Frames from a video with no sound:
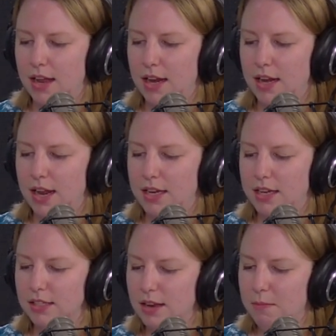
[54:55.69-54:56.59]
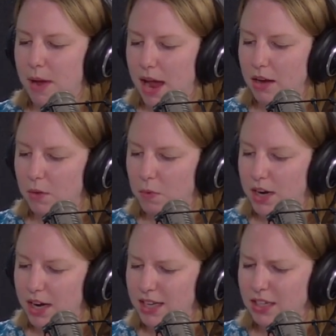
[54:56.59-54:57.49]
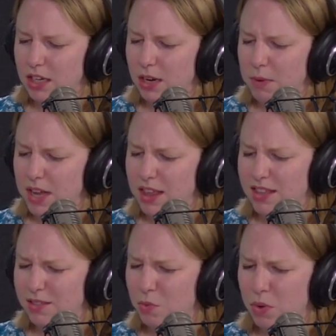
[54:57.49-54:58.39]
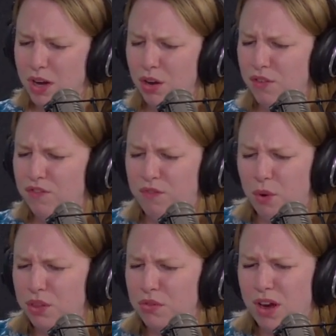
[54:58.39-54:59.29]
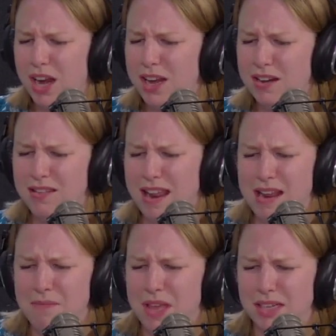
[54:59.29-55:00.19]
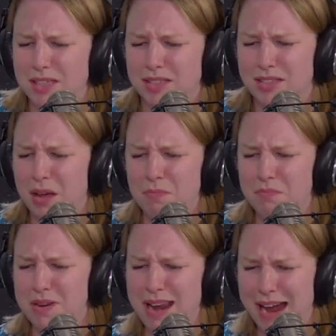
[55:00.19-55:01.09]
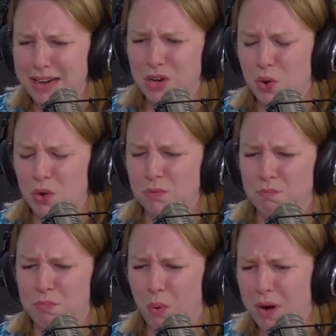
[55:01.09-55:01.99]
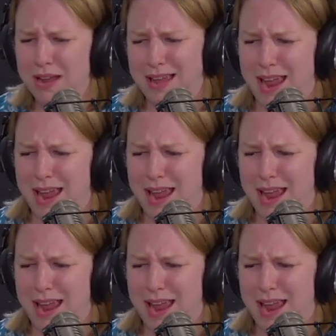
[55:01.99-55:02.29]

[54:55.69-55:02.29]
It, it doesn't matter what it is. It could be this weird fourth grade name that some nine year old boy mm-hmm.